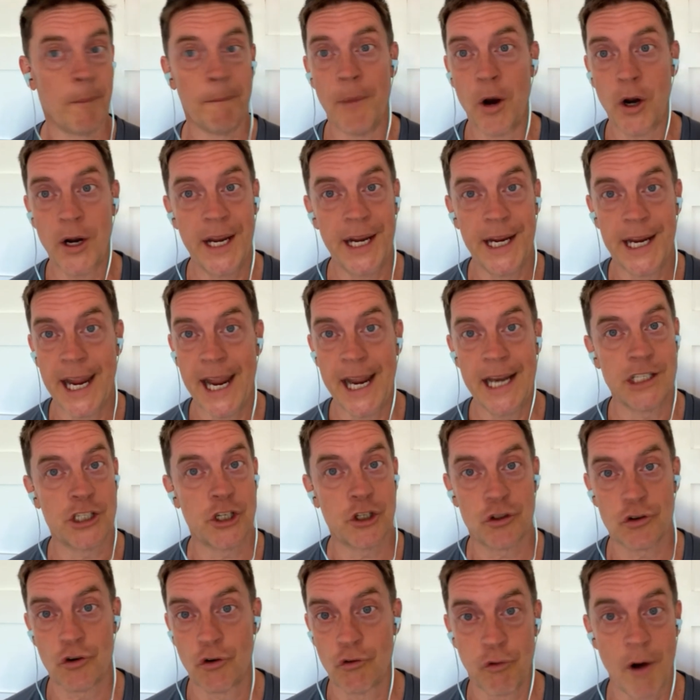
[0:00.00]
monkey can't
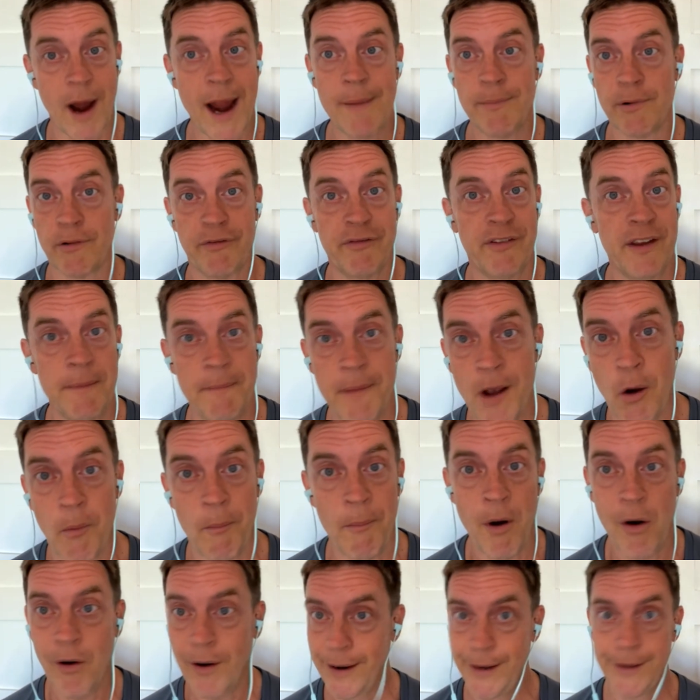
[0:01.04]
just grab a female
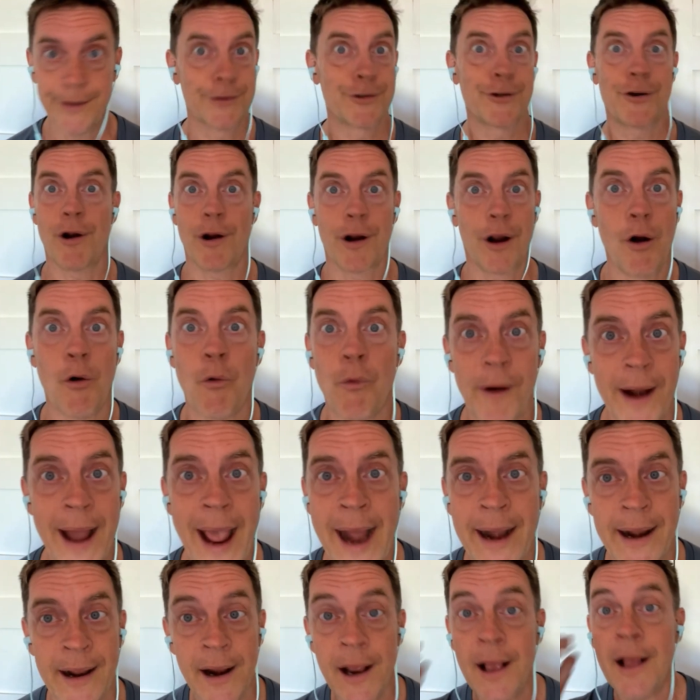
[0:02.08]
monkey and start going
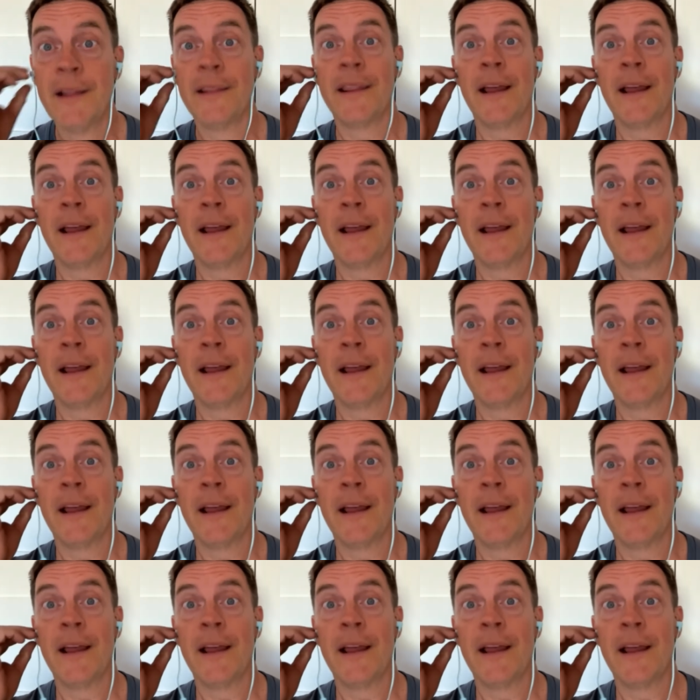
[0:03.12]
at it.